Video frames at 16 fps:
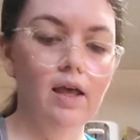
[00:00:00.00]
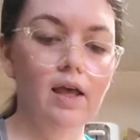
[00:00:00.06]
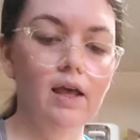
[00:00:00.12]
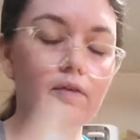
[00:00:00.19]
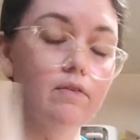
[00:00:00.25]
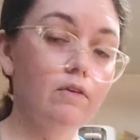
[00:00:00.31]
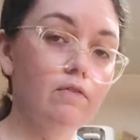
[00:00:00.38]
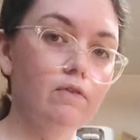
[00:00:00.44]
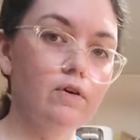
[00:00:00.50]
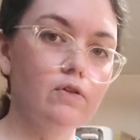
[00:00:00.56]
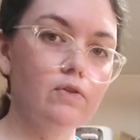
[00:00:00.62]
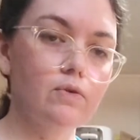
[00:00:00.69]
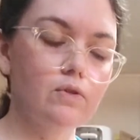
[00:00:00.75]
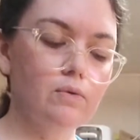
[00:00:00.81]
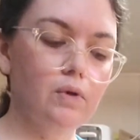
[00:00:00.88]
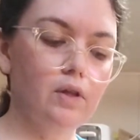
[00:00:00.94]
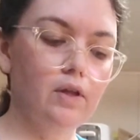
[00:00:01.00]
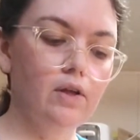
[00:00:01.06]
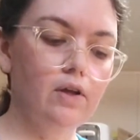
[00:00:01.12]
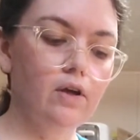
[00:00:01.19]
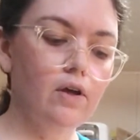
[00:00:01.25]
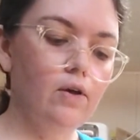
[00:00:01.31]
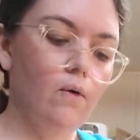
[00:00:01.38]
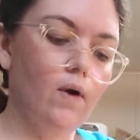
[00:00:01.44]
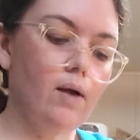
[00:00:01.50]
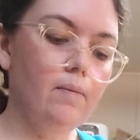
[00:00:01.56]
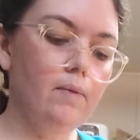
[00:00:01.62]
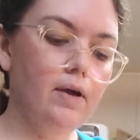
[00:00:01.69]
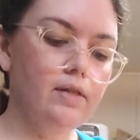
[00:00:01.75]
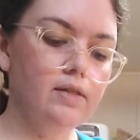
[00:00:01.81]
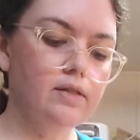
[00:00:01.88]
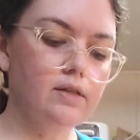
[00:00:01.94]
if the first one's really good, or I
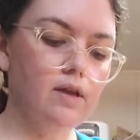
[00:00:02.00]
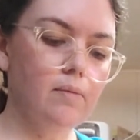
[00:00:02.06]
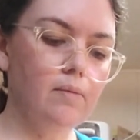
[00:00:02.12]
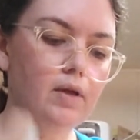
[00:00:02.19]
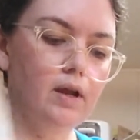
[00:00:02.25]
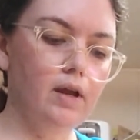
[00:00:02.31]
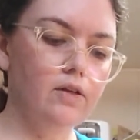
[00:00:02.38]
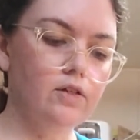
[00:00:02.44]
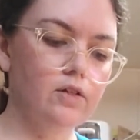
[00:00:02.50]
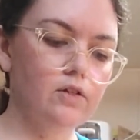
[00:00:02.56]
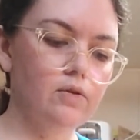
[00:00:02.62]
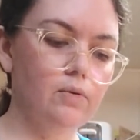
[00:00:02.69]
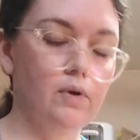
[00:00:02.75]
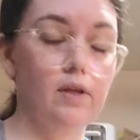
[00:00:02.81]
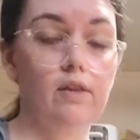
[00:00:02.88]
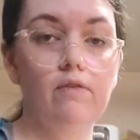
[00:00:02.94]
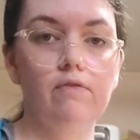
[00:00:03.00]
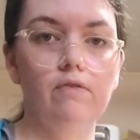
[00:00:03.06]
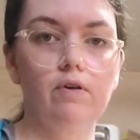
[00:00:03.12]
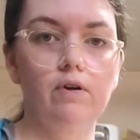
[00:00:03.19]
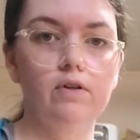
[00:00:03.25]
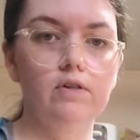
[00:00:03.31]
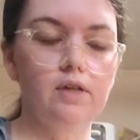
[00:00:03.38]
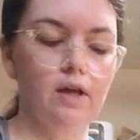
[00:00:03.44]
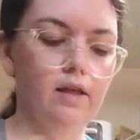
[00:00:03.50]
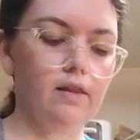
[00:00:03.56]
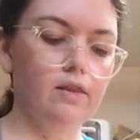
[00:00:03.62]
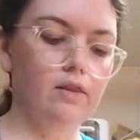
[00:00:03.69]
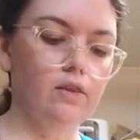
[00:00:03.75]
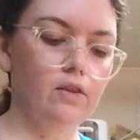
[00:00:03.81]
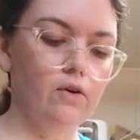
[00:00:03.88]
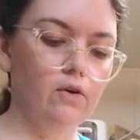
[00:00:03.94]
might skip it and just read the first
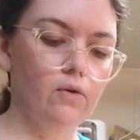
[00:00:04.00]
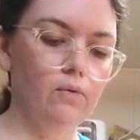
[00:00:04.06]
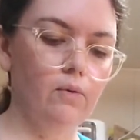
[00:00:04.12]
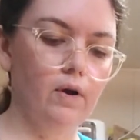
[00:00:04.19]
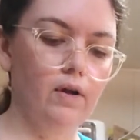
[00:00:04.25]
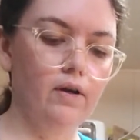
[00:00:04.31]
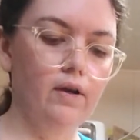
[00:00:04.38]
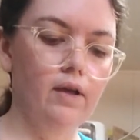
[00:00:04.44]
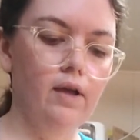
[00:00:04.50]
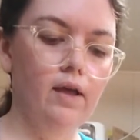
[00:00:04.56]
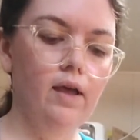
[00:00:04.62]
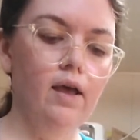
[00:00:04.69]
and third one.